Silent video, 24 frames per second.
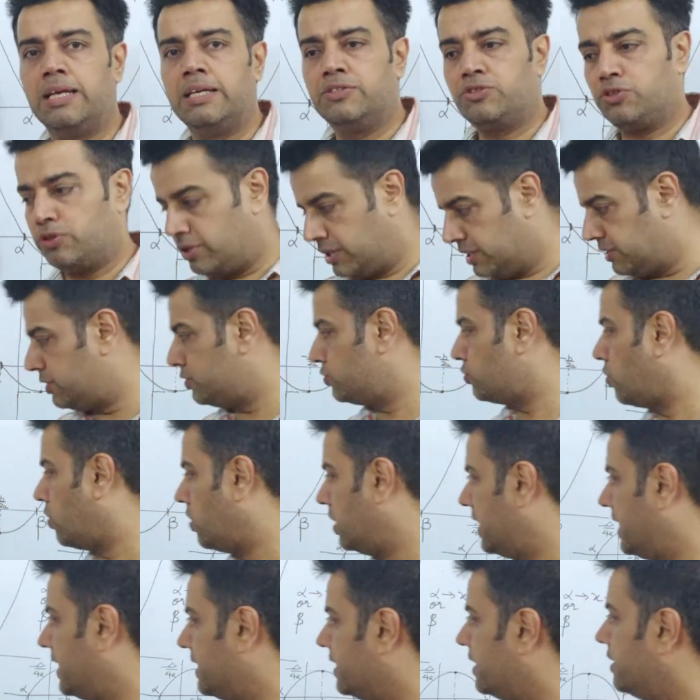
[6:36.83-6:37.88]
So this is
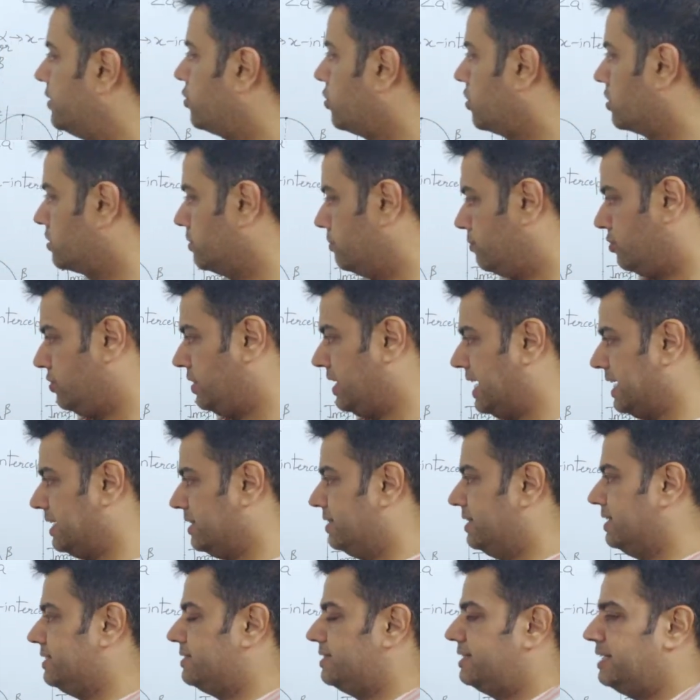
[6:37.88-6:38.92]
all I can talk about
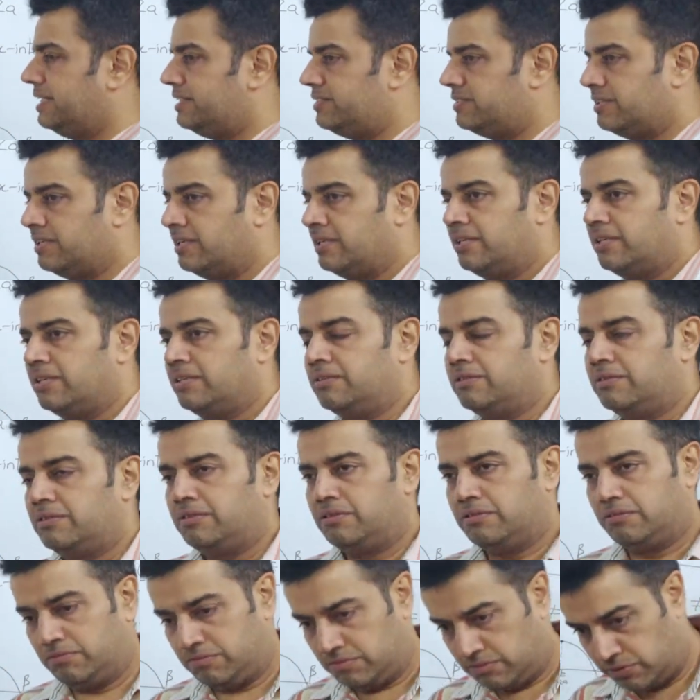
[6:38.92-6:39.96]
at this stage.
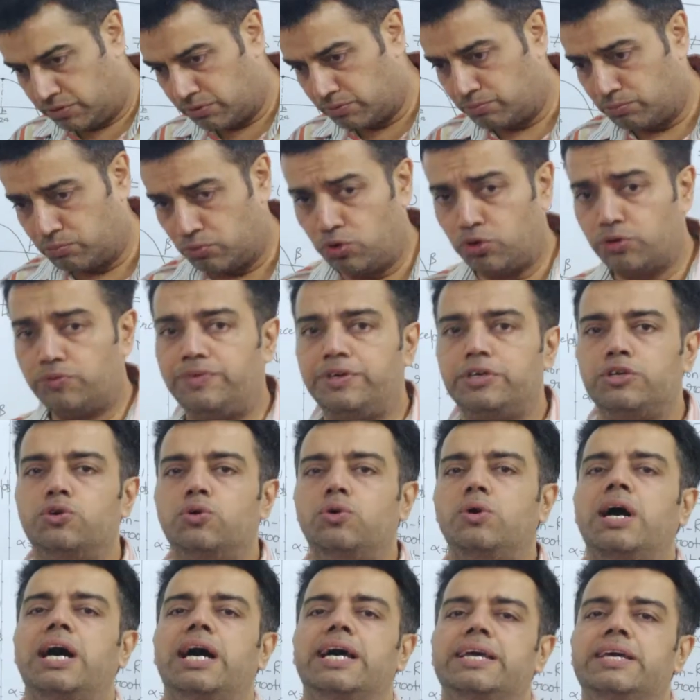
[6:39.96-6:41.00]
The more we
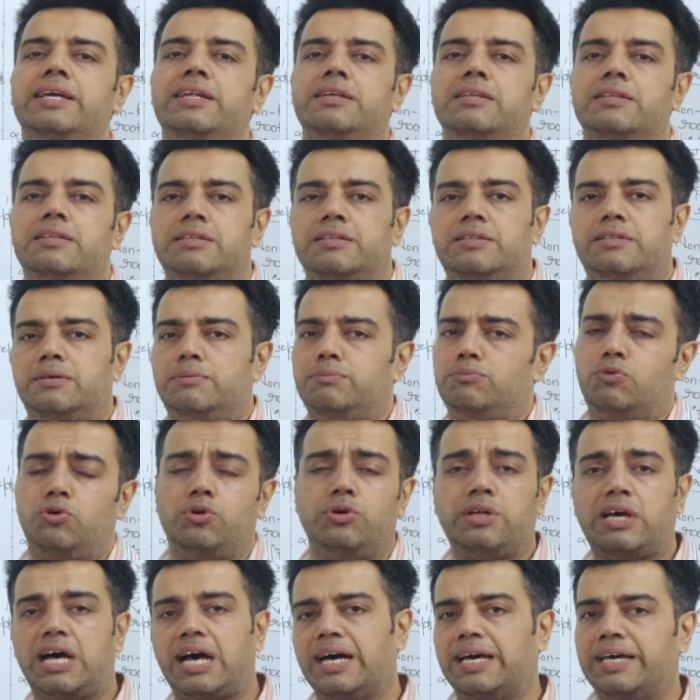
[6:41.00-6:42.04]
go higher, the
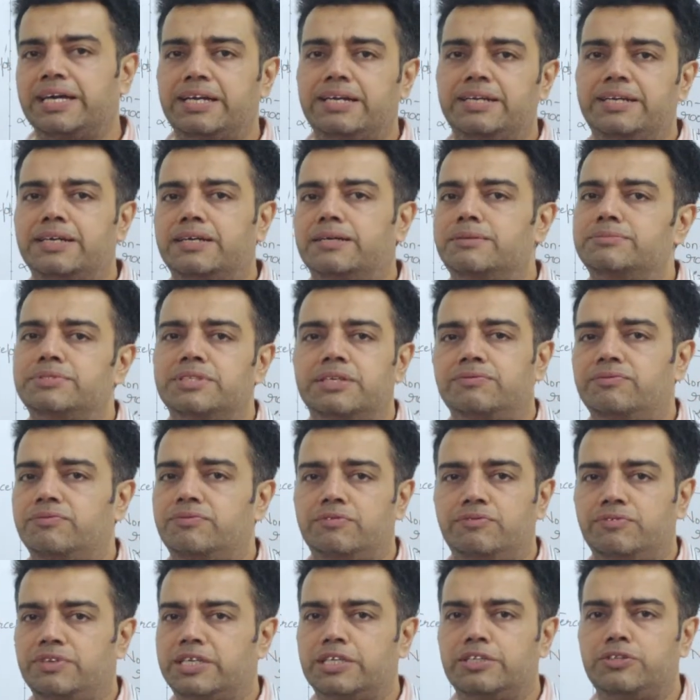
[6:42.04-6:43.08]
more higher terms and
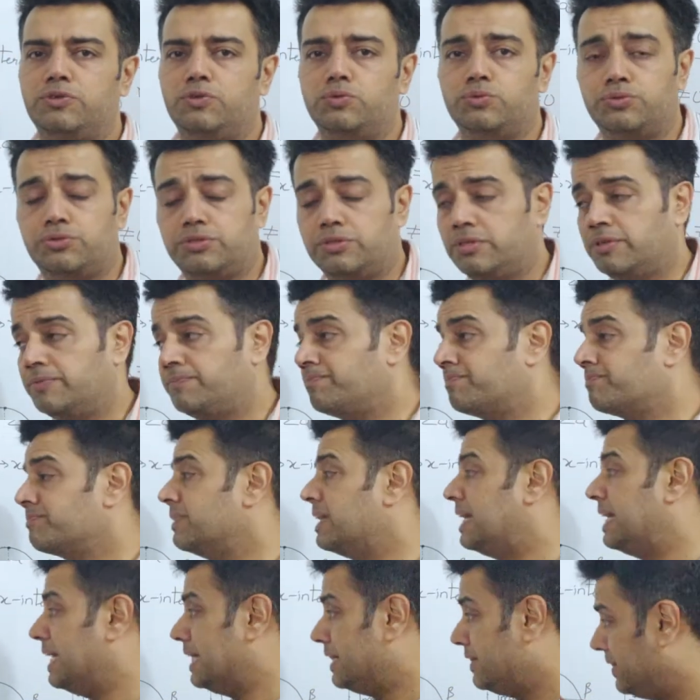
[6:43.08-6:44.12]
we can use.
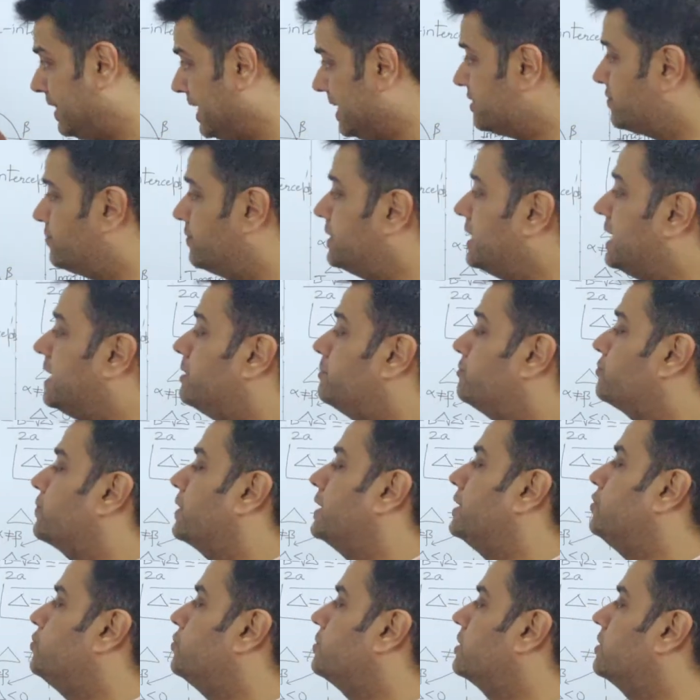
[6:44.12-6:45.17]
Next, when I am
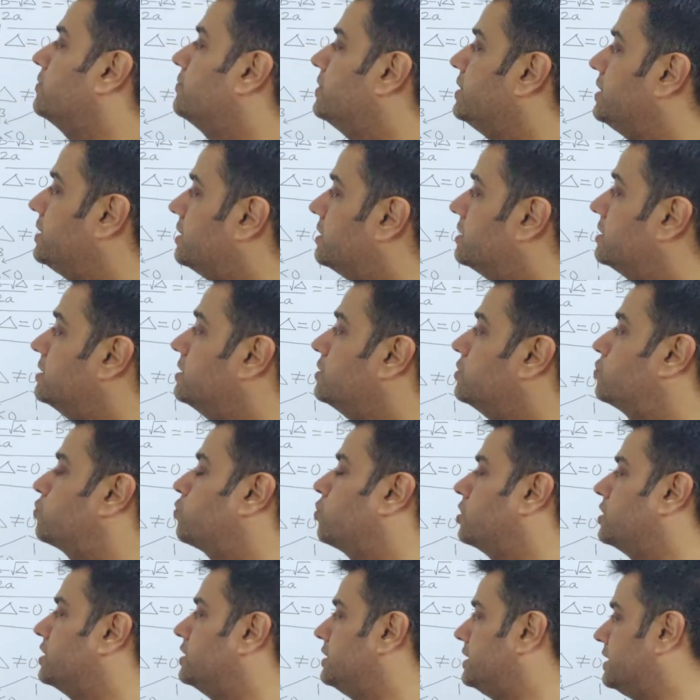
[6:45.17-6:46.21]
trying to give it a
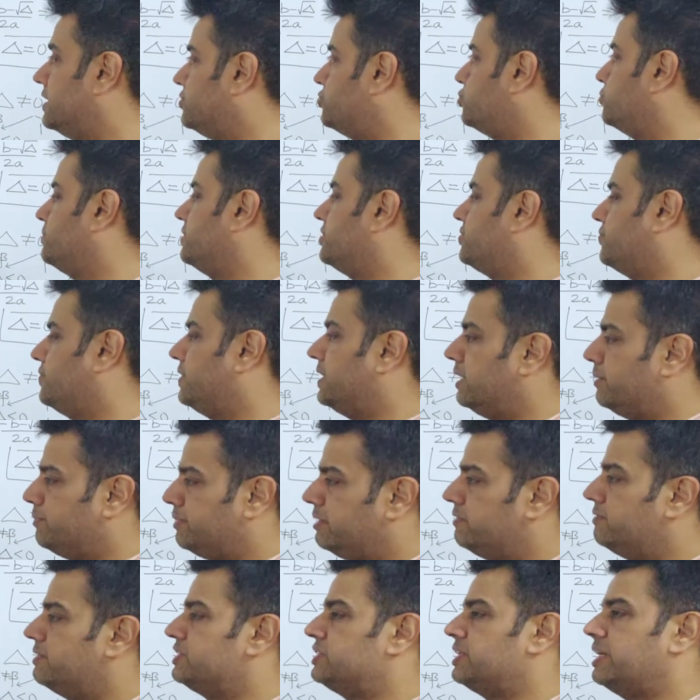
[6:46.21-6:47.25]
coordinate geometry
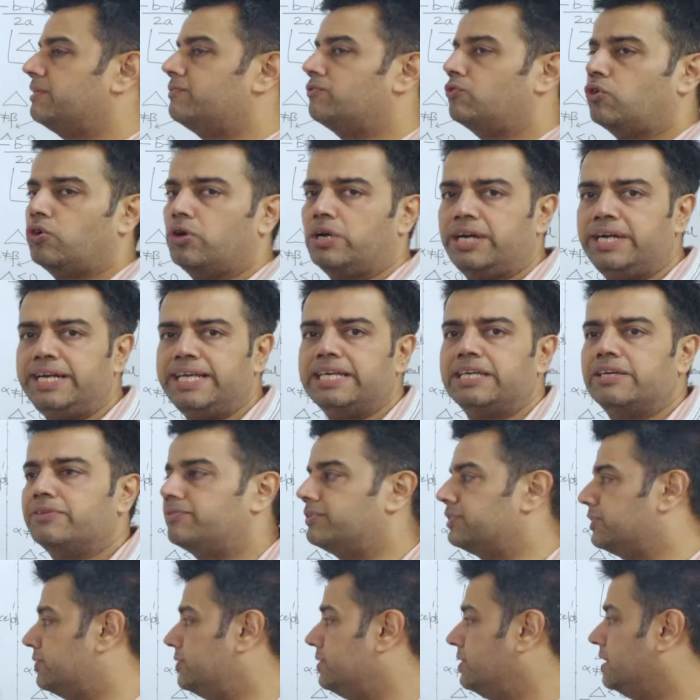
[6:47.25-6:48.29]
element, which I have already
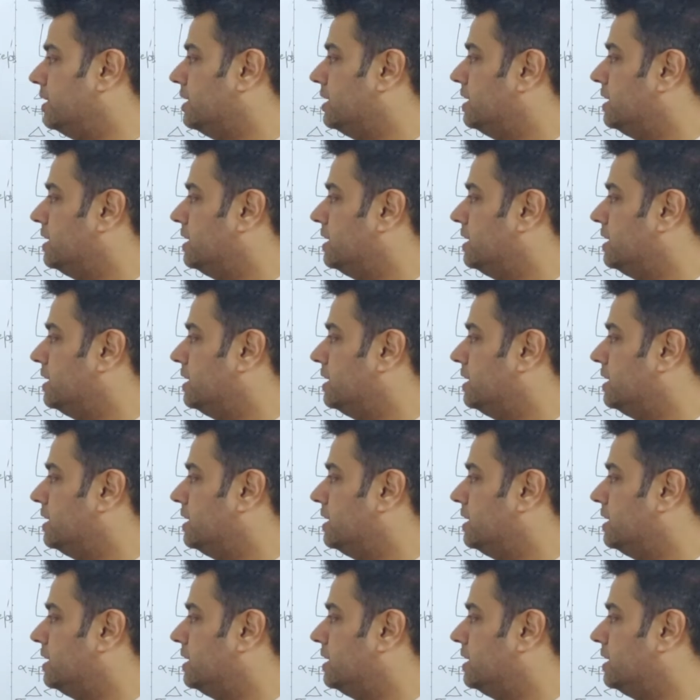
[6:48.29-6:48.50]
given,